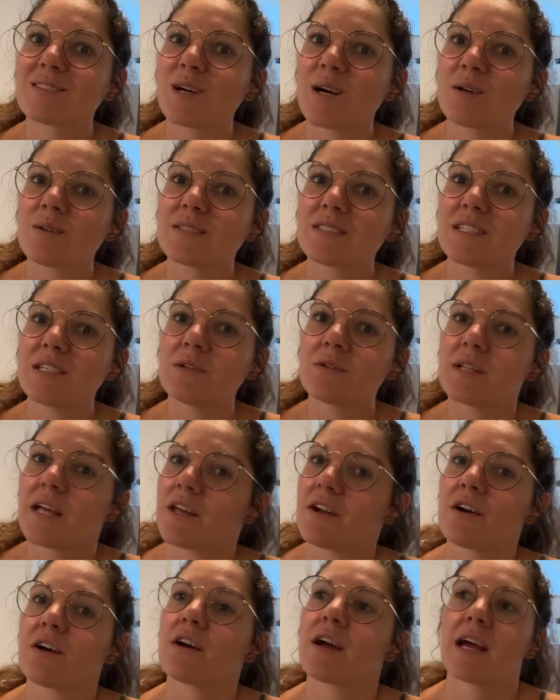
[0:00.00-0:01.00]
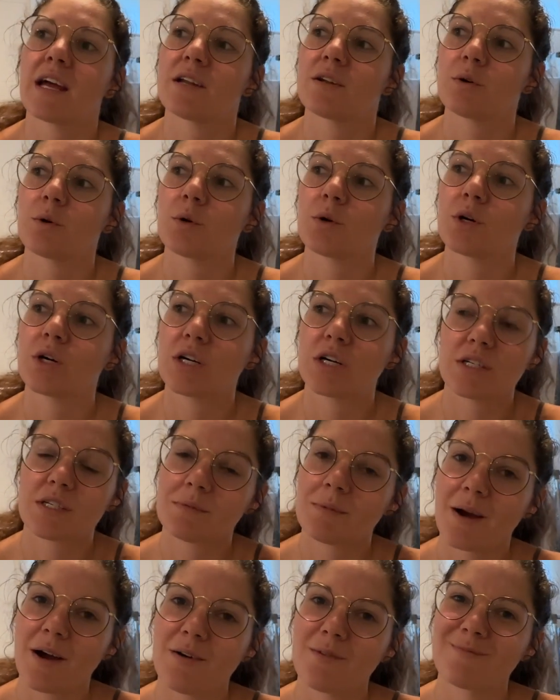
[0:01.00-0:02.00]
I'll see you later and or
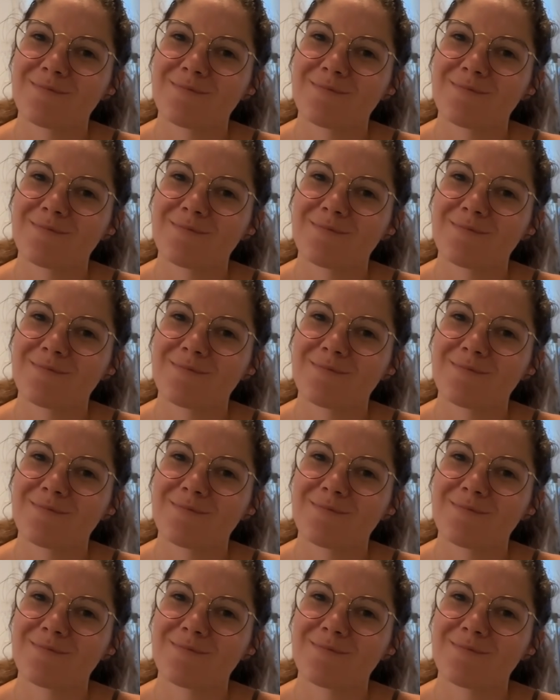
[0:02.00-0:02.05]
tomorrow.